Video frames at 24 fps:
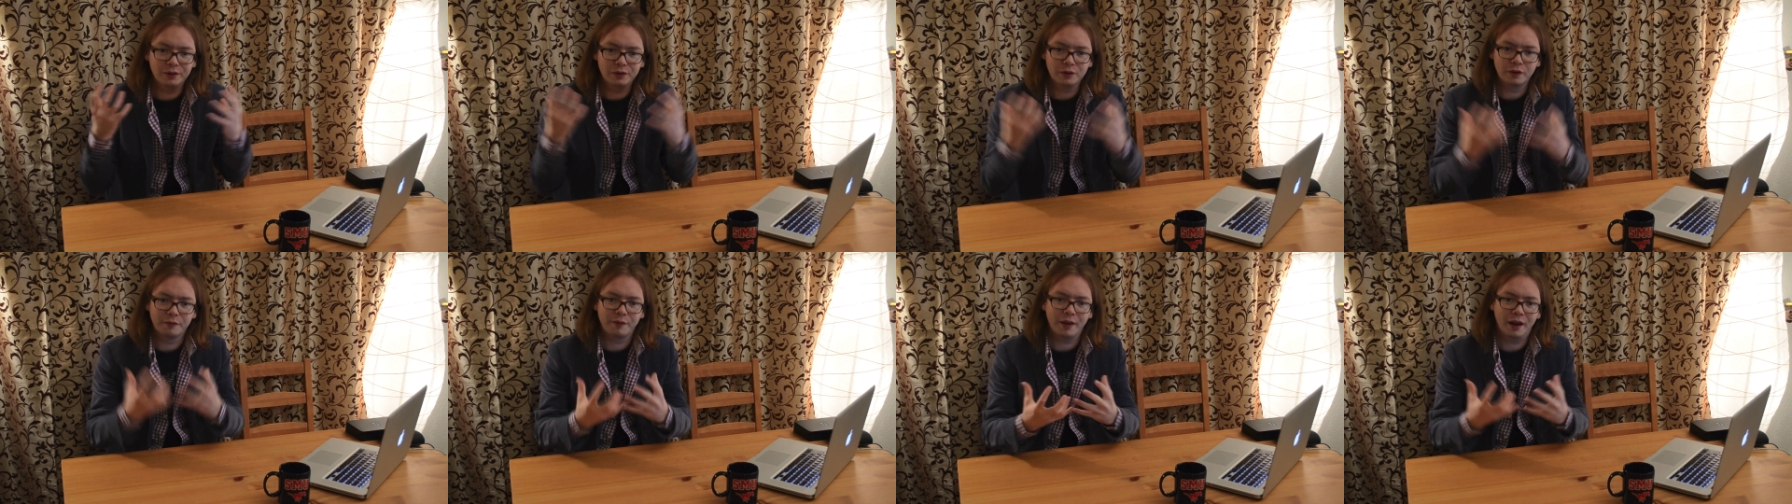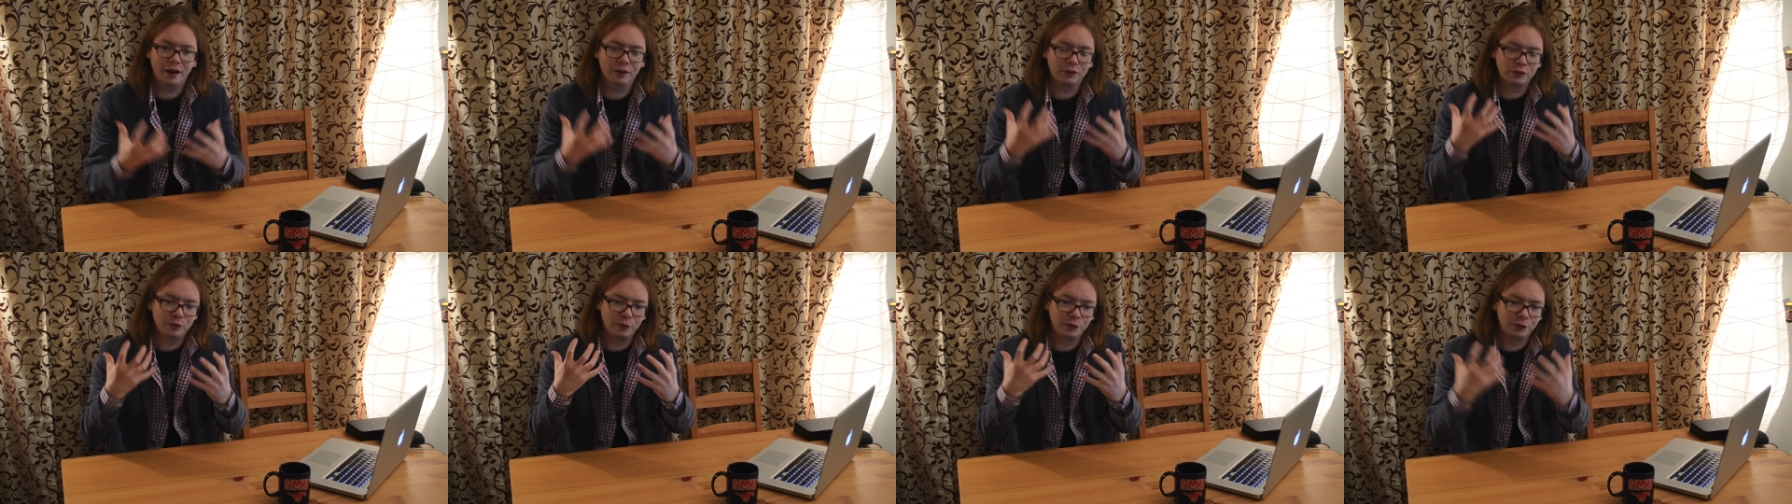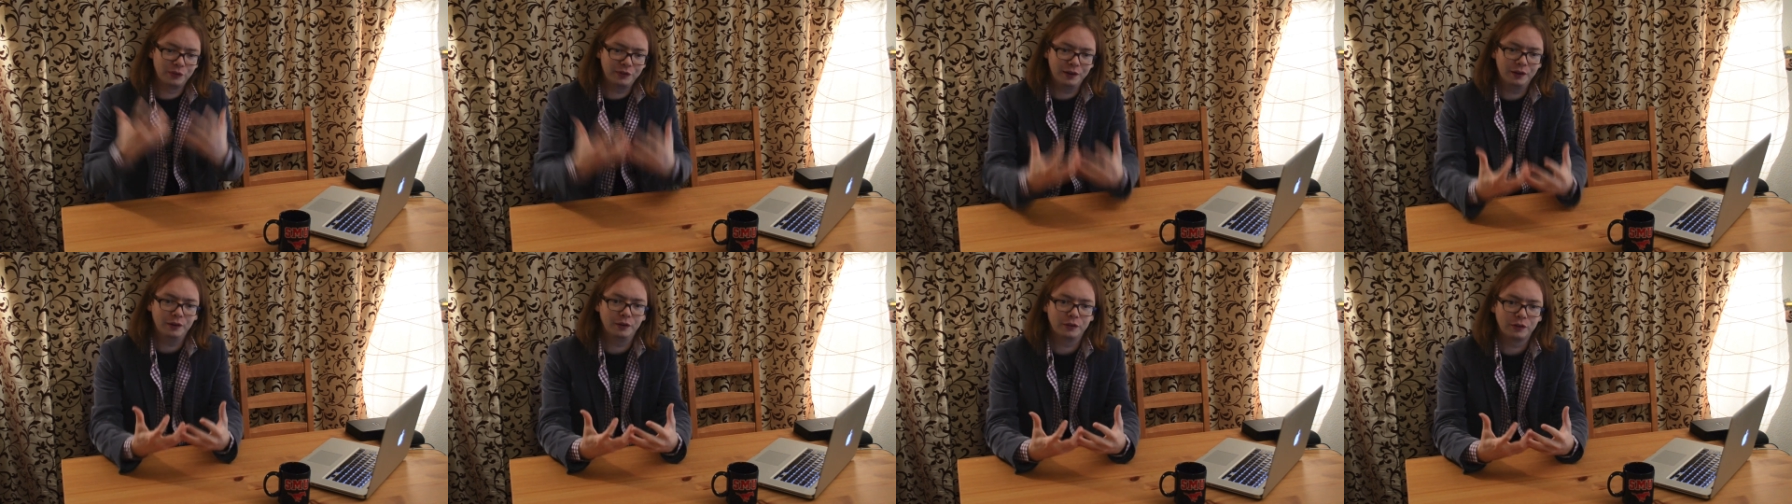all of that into a
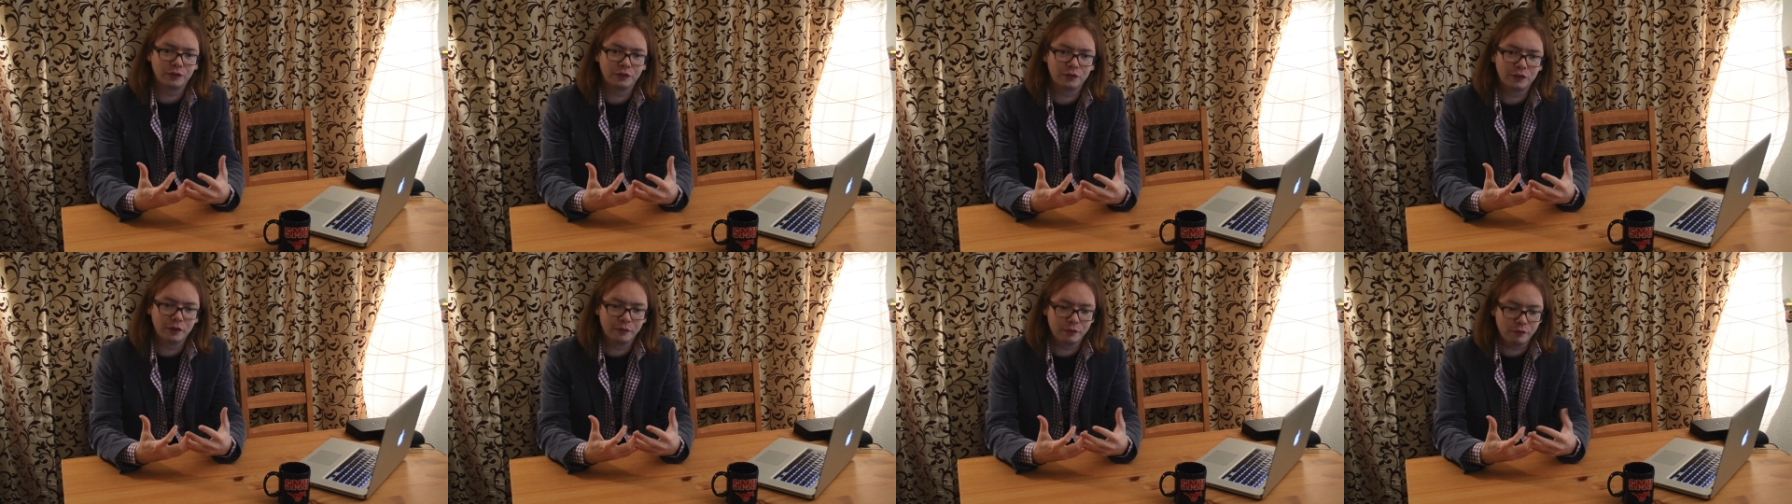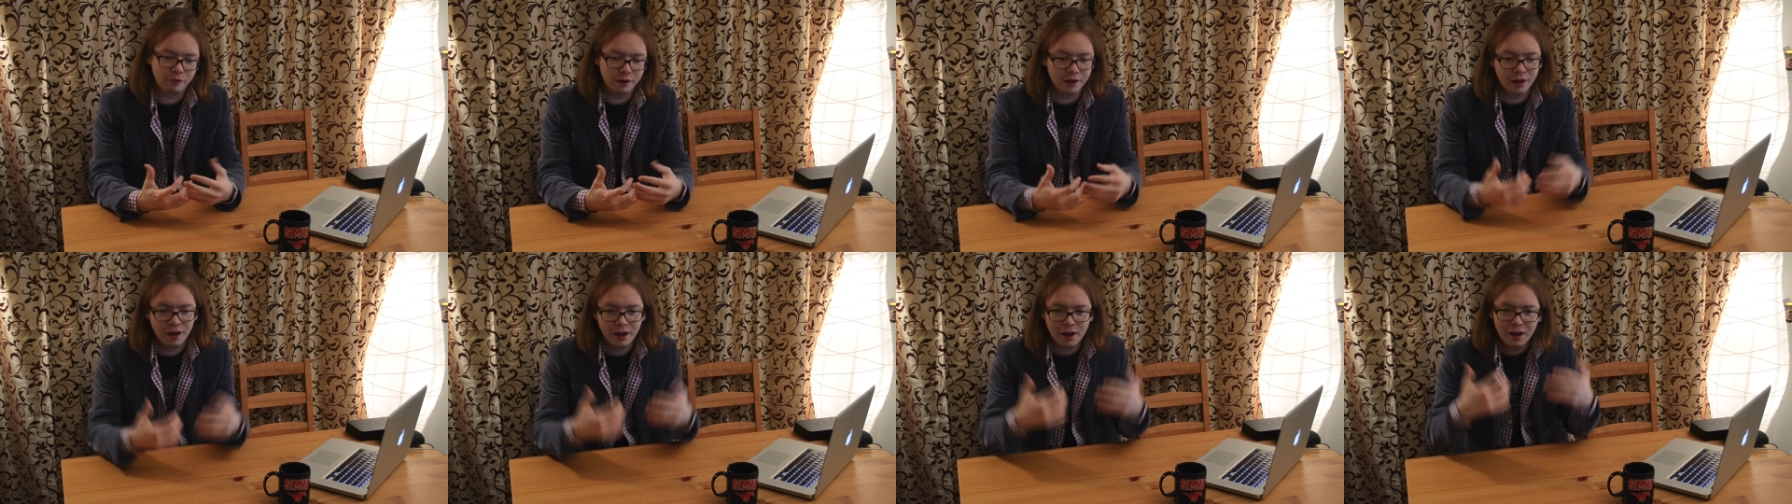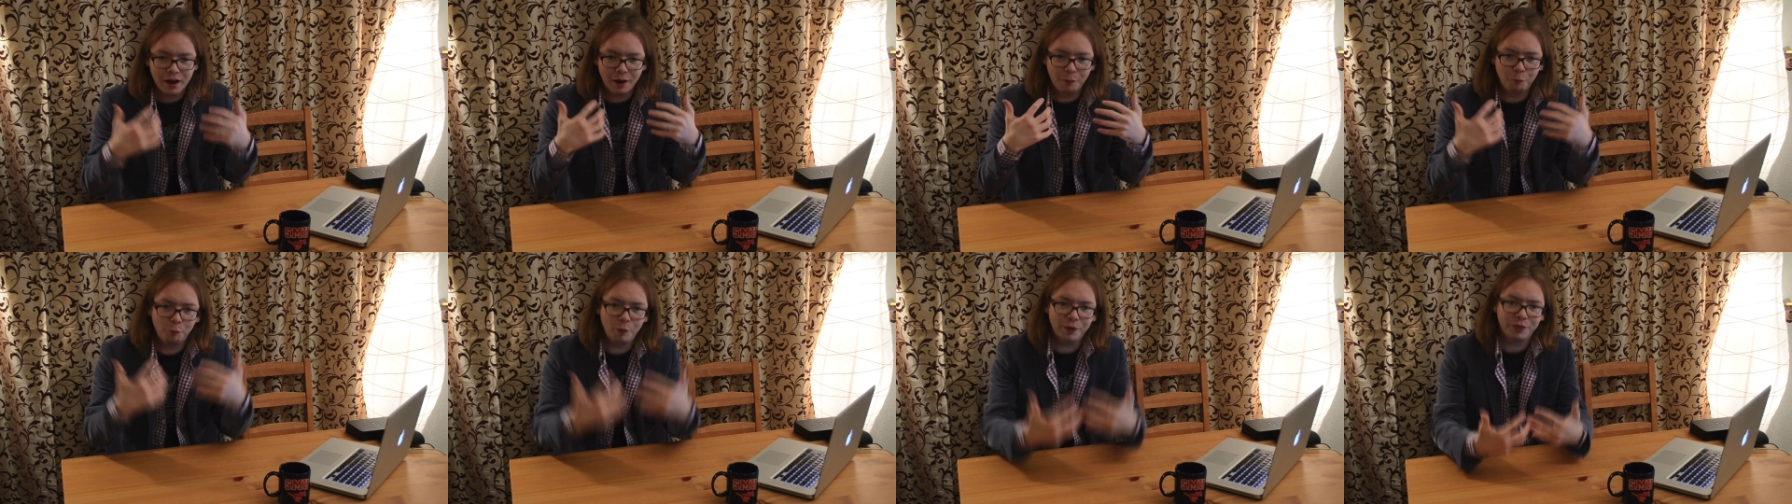single discovery,
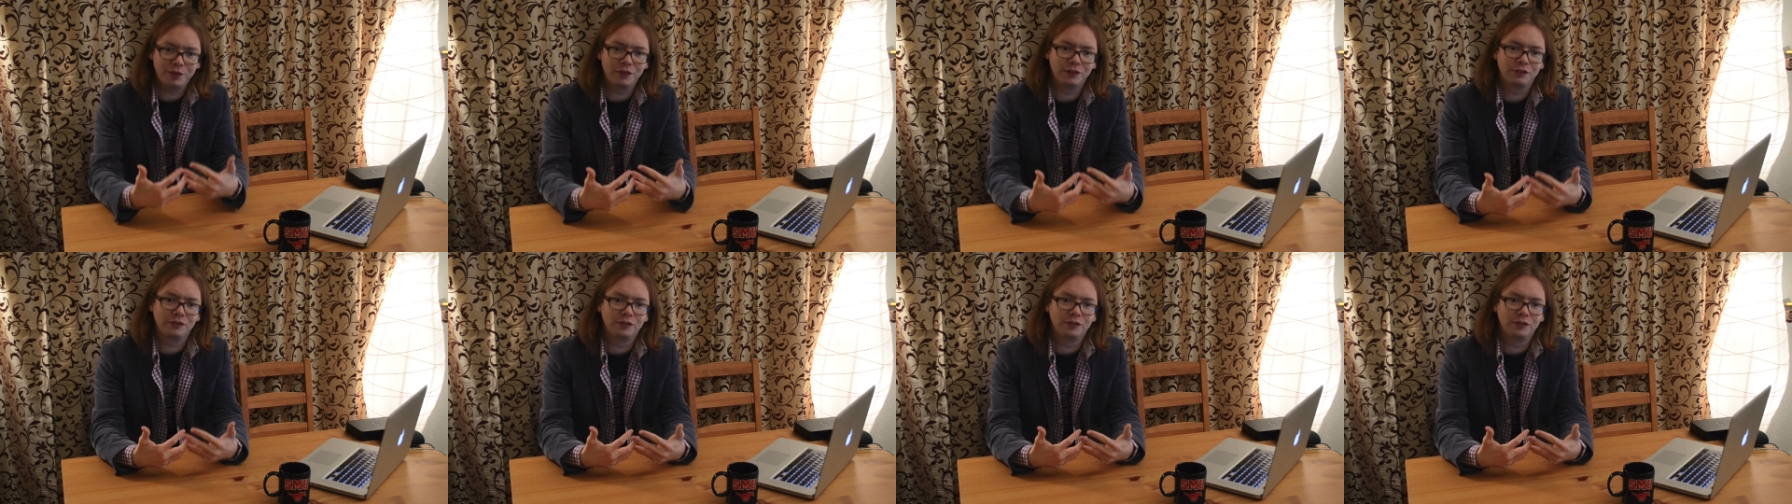and with this